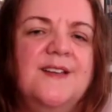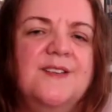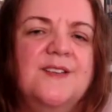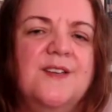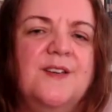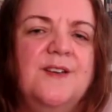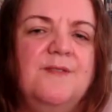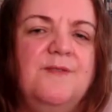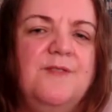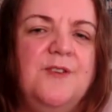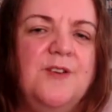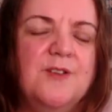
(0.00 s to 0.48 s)

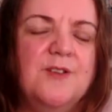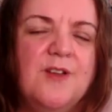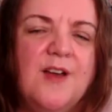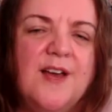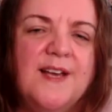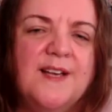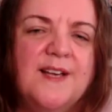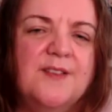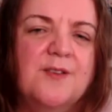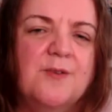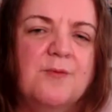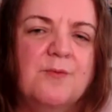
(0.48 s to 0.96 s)
If you
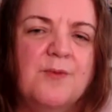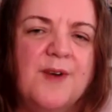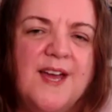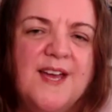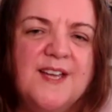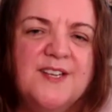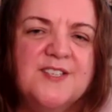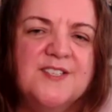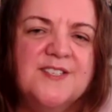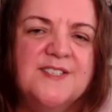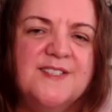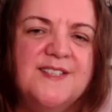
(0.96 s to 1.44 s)
like the
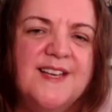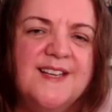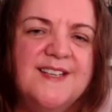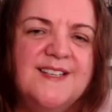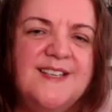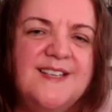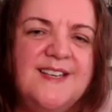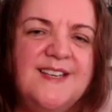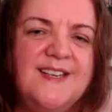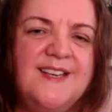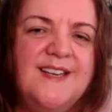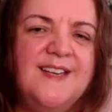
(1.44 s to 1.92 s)
ranch
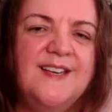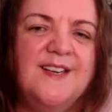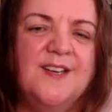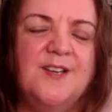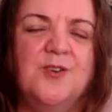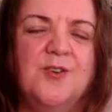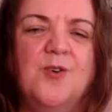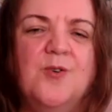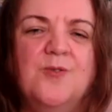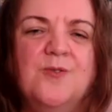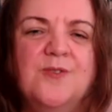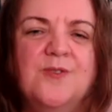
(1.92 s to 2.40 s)
setting and
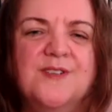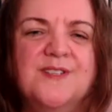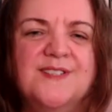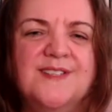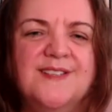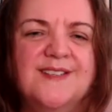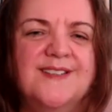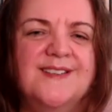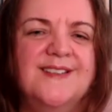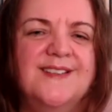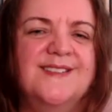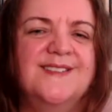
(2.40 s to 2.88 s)

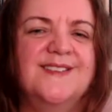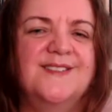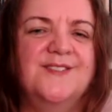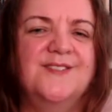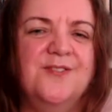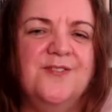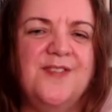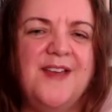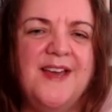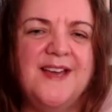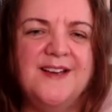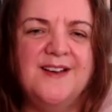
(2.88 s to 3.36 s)
horses and
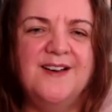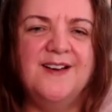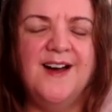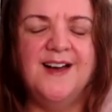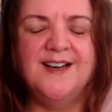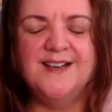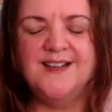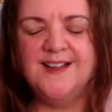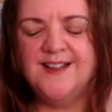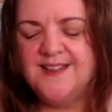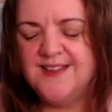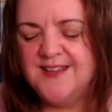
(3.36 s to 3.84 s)
all that
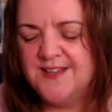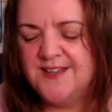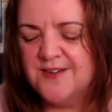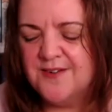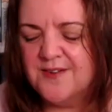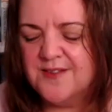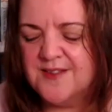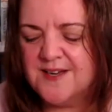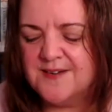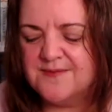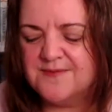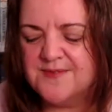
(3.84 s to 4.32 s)
kind of thing, you'll
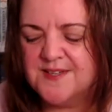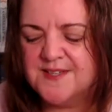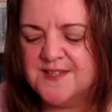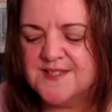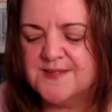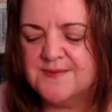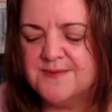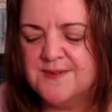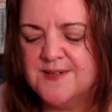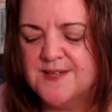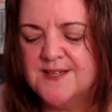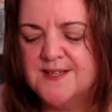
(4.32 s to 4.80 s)
love
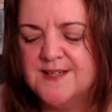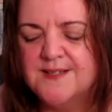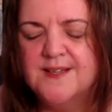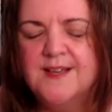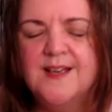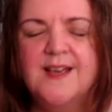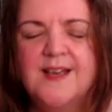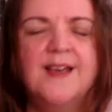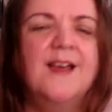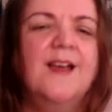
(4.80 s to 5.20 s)
this one.